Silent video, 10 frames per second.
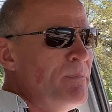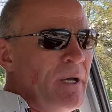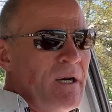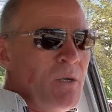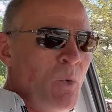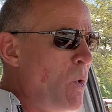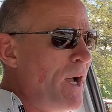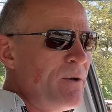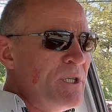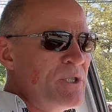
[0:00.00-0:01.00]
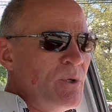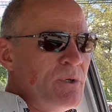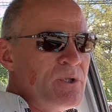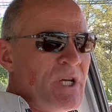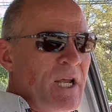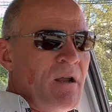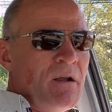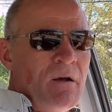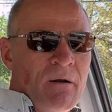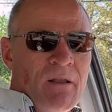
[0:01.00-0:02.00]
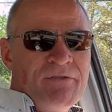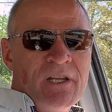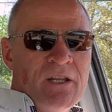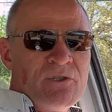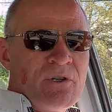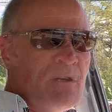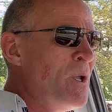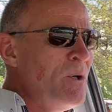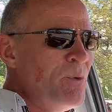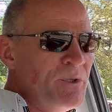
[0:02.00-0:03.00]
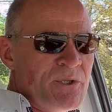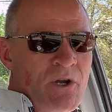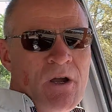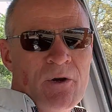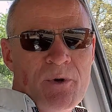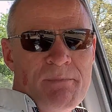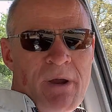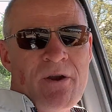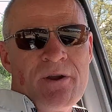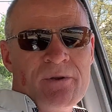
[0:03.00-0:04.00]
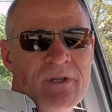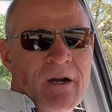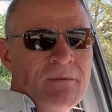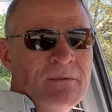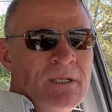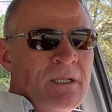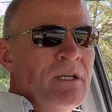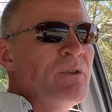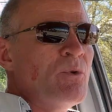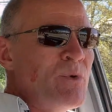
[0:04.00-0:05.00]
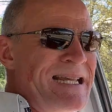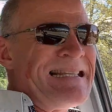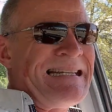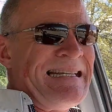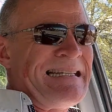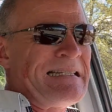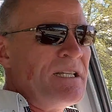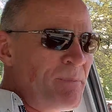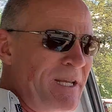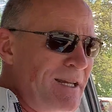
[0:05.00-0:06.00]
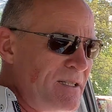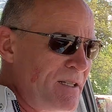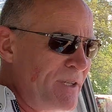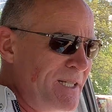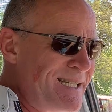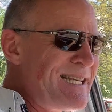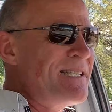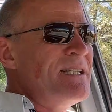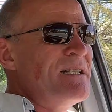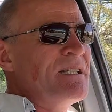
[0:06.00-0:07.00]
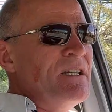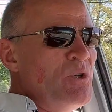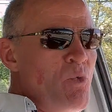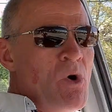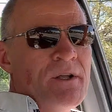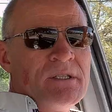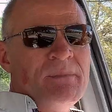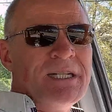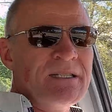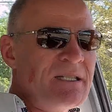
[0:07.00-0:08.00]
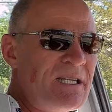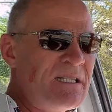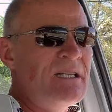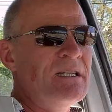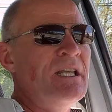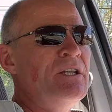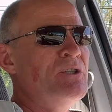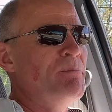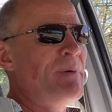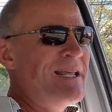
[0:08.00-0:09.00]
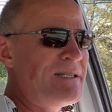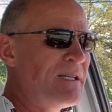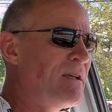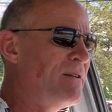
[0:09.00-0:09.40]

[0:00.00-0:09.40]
about why do I shoulder check on a left-hand turn when there's a concrete barrier there? The reason is, is because of consistency. You want to be consistent in your basic